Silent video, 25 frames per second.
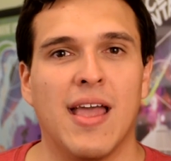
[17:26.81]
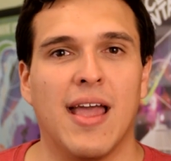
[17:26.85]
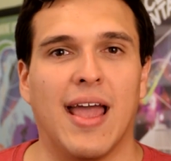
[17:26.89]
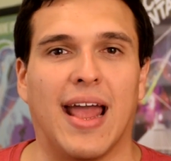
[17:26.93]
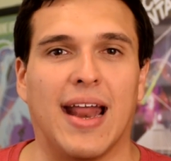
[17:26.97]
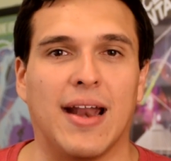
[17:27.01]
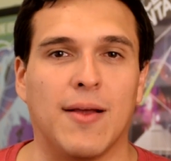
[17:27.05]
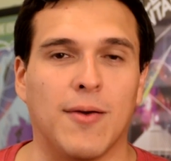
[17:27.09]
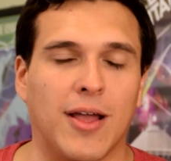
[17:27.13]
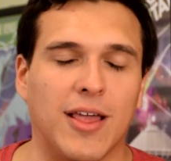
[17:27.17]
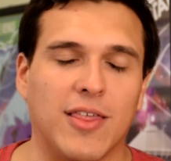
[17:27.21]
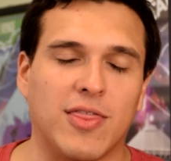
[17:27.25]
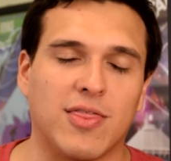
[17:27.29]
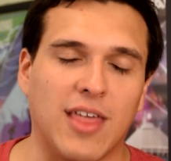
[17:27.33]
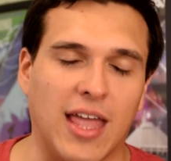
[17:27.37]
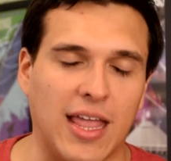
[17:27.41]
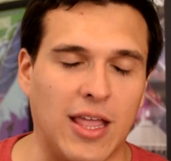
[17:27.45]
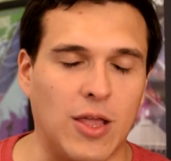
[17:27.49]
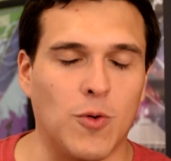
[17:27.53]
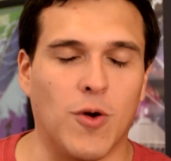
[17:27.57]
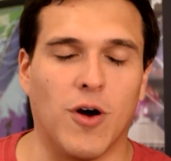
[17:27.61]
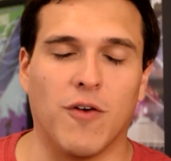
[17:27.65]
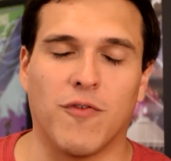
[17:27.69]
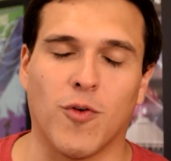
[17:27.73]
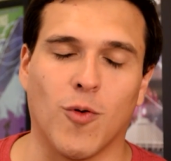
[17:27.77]
Anyway, thank
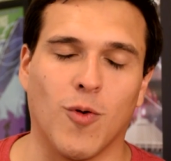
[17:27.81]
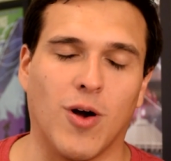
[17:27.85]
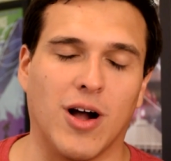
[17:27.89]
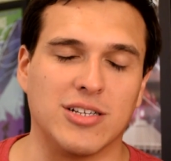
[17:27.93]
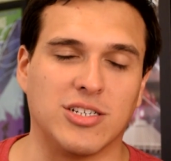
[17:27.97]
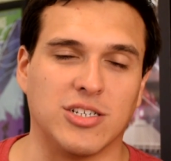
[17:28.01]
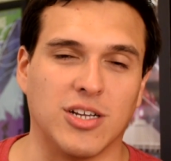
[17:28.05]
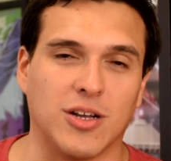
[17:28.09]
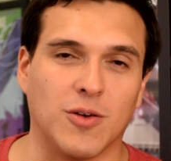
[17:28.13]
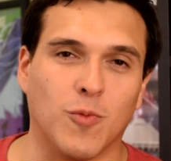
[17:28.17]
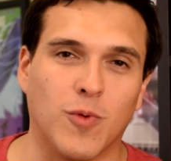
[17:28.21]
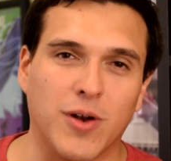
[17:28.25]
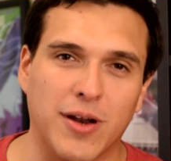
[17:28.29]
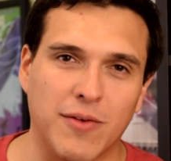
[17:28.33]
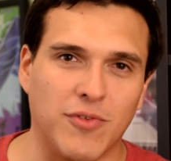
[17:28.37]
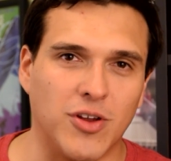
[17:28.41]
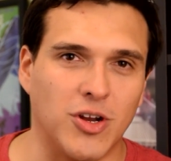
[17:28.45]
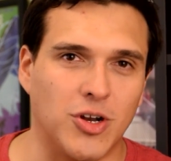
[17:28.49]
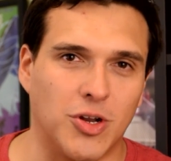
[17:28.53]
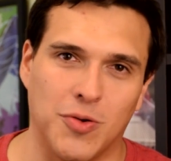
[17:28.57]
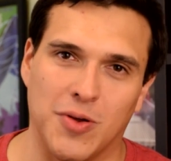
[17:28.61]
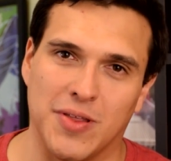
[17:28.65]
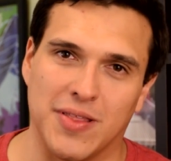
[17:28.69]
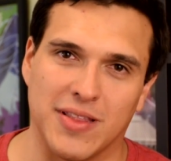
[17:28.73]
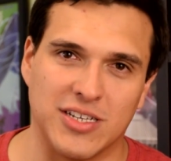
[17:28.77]
you all for watching. Whatever you're
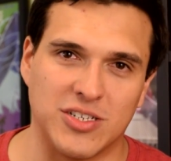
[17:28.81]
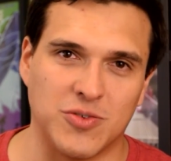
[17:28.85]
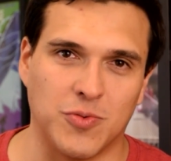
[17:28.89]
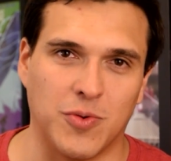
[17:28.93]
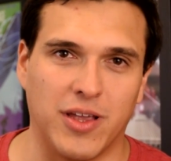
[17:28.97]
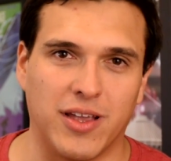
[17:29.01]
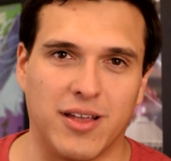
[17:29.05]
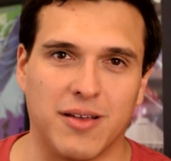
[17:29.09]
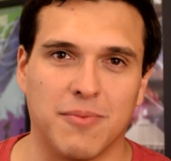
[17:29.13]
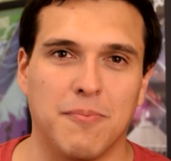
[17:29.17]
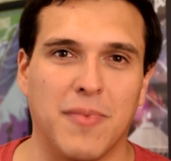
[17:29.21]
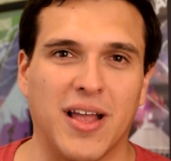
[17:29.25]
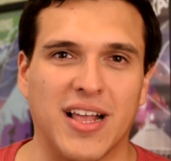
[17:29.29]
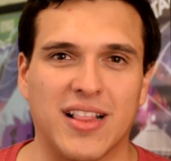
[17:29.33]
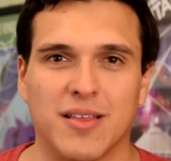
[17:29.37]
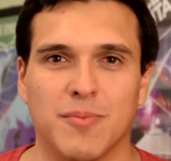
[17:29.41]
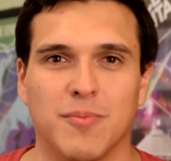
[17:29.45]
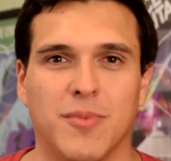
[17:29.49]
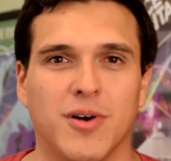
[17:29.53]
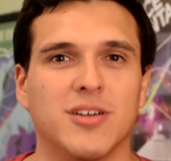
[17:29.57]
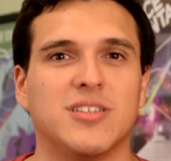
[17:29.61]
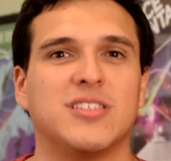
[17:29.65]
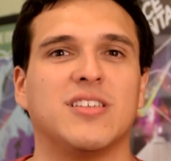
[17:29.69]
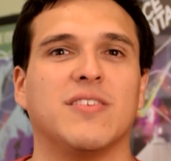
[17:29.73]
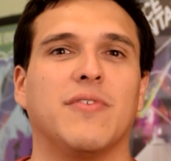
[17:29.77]
doing this week, make the
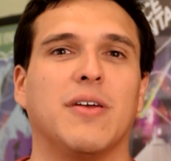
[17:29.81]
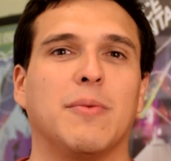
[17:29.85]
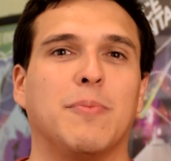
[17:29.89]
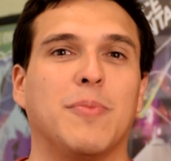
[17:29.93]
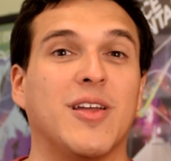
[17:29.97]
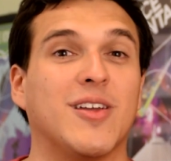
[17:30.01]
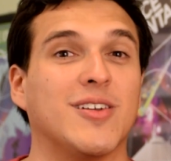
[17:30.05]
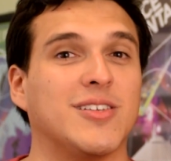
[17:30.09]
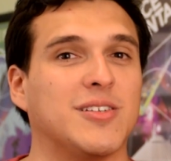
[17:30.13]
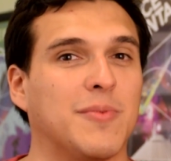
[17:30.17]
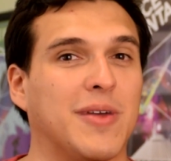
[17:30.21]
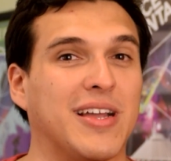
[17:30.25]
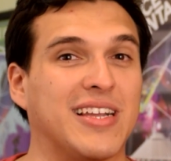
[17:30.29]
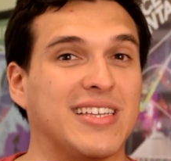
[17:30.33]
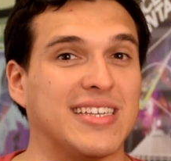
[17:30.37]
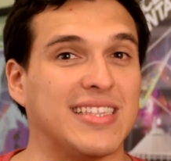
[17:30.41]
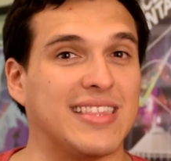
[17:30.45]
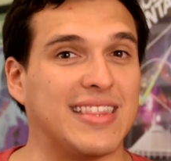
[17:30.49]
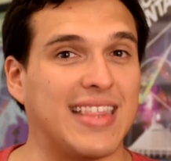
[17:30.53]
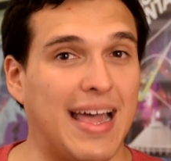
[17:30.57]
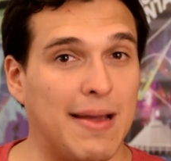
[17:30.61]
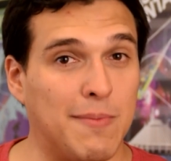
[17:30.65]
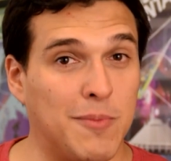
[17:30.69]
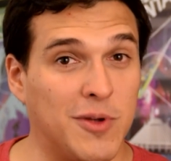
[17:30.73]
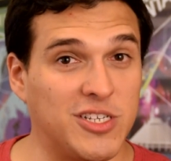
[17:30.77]
most of it, because it makes it
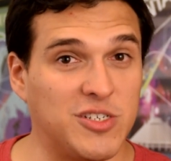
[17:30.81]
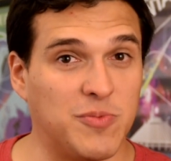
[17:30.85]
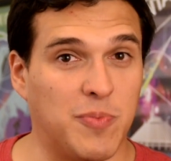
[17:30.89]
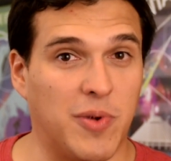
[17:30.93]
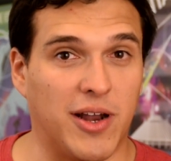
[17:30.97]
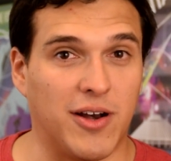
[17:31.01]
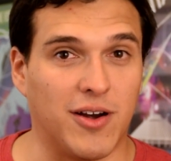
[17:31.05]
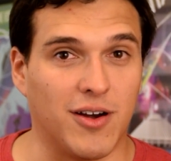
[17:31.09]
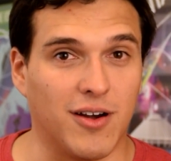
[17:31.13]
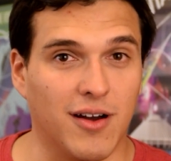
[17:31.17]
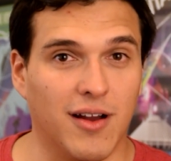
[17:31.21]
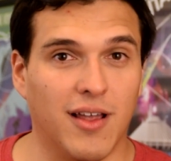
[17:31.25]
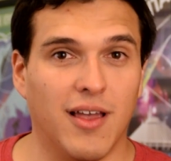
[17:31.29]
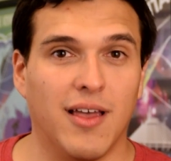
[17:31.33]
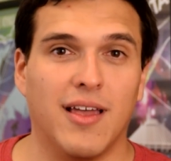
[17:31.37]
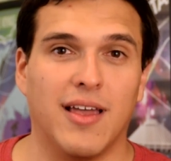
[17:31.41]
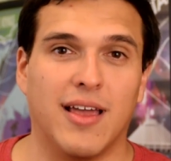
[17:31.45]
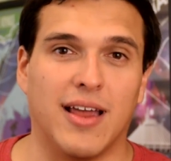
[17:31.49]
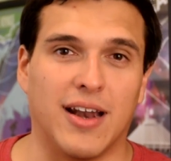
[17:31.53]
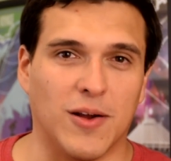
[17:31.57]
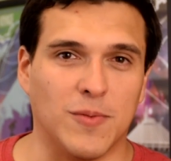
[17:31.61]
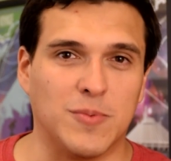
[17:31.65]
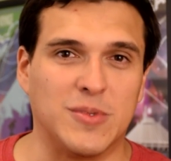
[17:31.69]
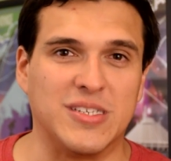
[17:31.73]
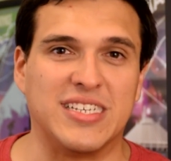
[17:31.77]
that much better.
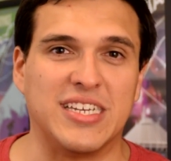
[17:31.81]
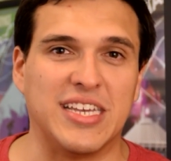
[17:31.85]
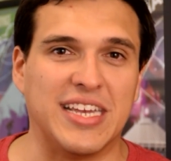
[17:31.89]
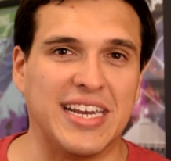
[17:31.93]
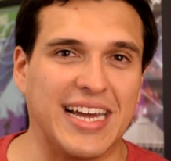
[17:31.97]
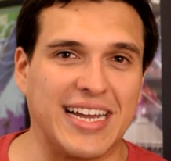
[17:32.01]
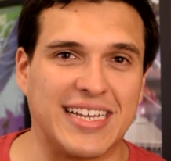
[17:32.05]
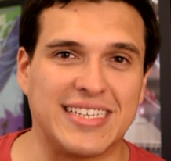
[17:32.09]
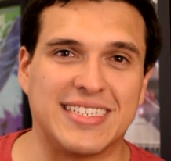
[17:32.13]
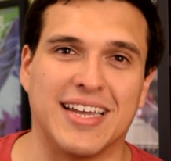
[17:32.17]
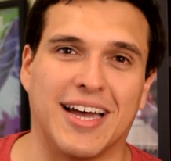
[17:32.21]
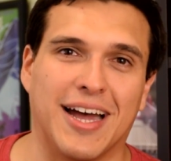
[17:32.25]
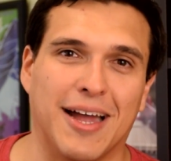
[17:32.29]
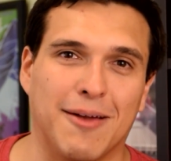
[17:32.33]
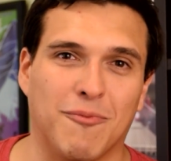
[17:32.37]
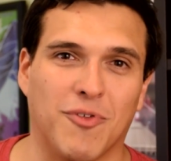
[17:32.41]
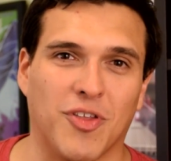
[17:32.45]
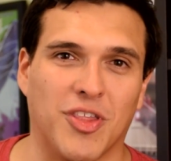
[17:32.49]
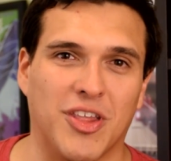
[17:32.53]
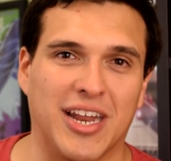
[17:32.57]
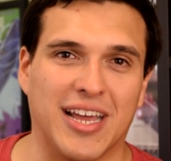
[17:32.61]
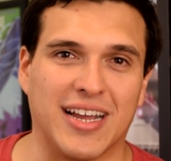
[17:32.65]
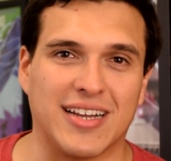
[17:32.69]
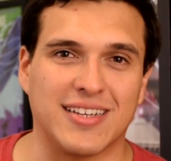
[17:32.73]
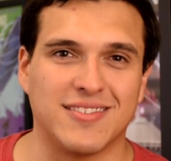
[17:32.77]
And I hope to see you next time for
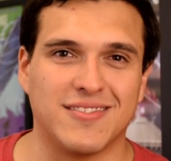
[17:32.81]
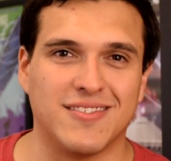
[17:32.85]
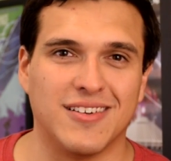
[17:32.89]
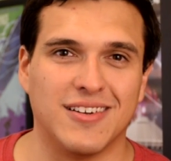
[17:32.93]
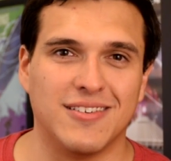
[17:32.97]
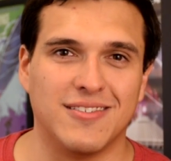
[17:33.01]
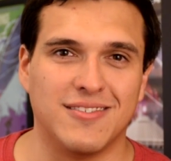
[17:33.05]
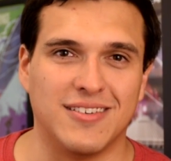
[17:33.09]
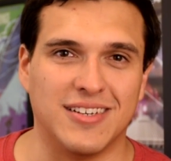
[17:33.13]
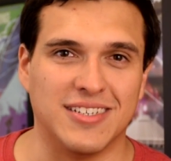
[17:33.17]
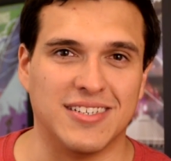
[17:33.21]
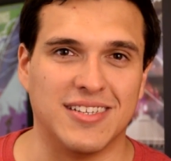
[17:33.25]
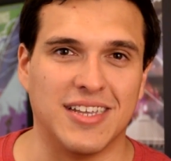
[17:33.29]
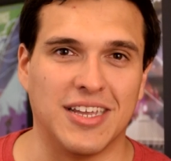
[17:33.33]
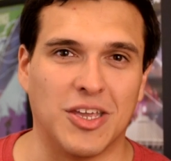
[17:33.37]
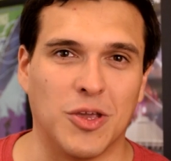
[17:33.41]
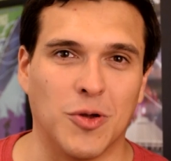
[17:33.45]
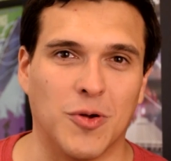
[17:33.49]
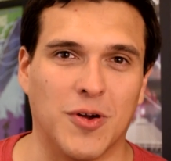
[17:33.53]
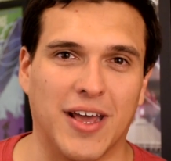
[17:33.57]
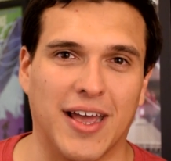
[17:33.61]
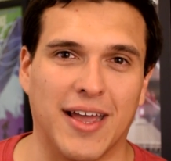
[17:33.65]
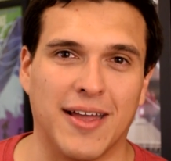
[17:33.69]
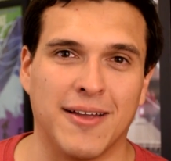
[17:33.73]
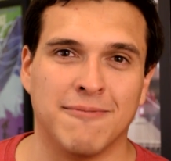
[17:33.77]
the next Disney
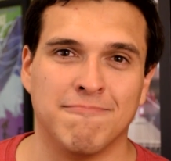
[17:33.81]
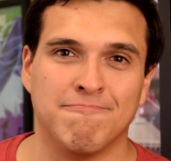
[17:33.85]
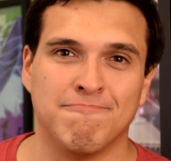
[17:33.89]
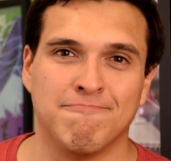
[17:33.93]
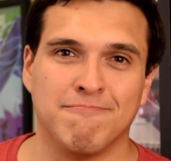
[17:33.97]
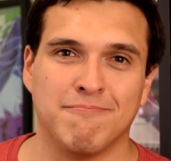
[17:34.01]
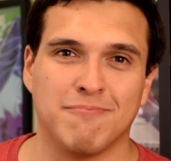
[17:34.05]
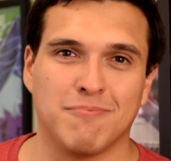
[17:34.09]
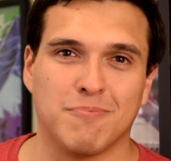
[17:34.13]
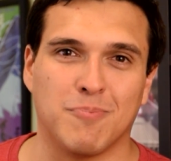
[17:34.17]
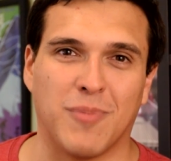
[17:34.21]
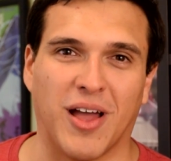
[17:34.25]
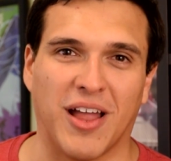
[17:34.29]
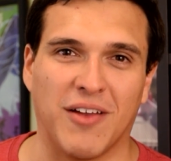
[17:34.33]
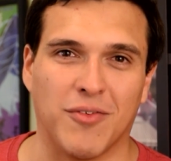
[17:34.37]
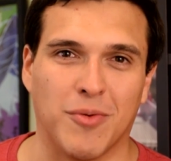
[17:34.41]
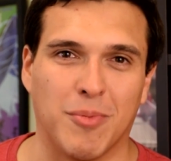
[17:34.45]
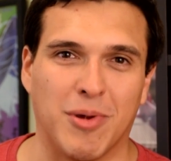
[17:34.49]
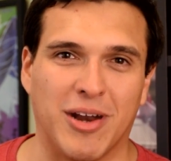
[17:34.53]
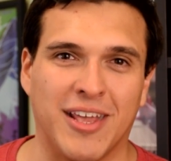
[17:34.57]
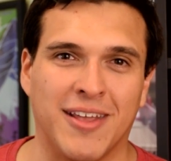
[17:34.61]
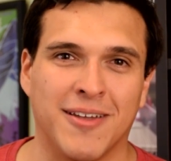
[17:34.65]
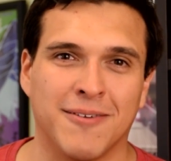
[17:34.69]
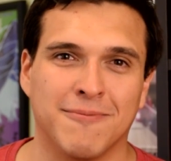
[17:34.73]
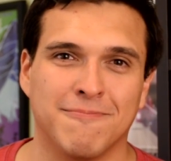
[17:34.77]
Q&A. Bye,
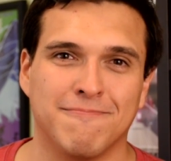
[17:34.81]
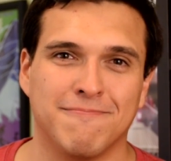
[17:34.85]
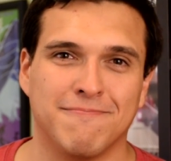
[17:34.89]
everybody.